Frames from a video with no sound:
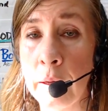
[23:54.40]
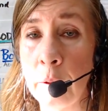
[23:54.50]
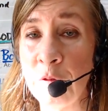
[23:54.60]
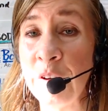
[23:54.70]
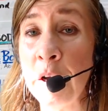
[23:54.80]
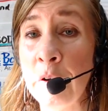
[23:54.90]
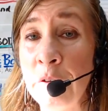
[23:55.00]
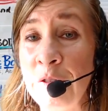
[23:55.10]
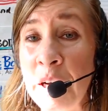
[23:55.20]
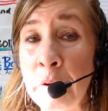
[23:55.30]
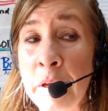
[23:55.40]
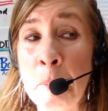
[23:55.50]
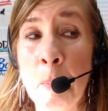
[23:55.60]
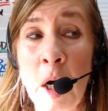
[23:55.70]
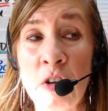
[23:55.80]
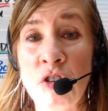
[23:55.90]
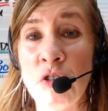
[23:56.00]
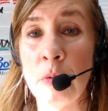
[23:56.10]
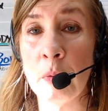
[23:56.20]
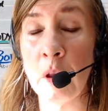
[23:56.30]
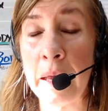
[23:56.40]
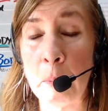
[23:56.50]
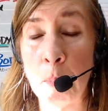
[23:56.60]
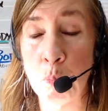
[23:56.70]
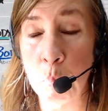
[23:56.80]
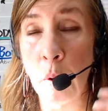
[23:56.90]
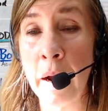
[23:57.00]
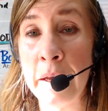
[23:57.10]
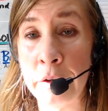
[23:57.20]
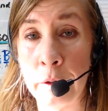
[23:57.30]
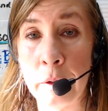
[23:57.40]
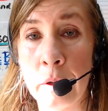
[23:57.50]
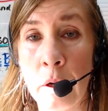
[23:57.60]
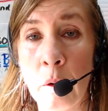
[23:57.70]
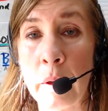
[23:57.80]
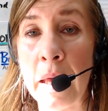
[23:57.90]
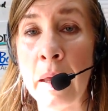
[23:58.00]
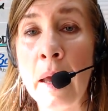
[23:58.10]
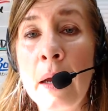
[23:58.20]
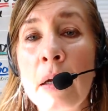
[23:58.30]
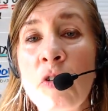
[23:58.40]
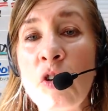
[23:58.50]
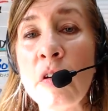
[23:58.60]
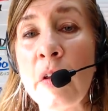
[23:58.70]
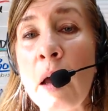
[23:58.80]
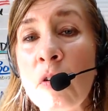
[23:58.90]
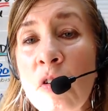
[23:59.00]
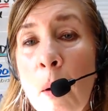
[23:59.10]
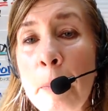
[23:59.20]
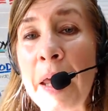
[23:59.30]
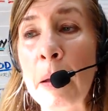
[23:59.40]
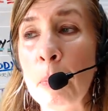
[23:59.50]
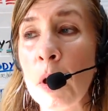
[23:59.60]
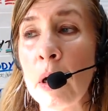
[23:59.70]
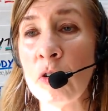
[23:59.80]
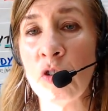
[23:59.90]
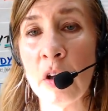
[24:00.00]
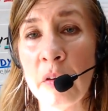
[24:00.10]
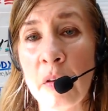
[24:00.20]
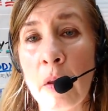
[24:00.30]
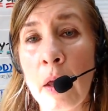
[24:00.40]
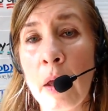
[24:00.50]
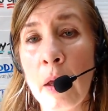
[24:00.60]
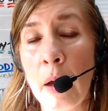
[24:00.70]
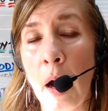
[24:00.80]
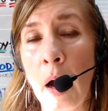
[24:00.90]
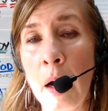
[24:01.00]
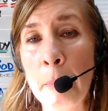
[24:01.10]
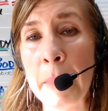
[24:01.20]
Very, very much like brighter. Okay. Just how some people are just um,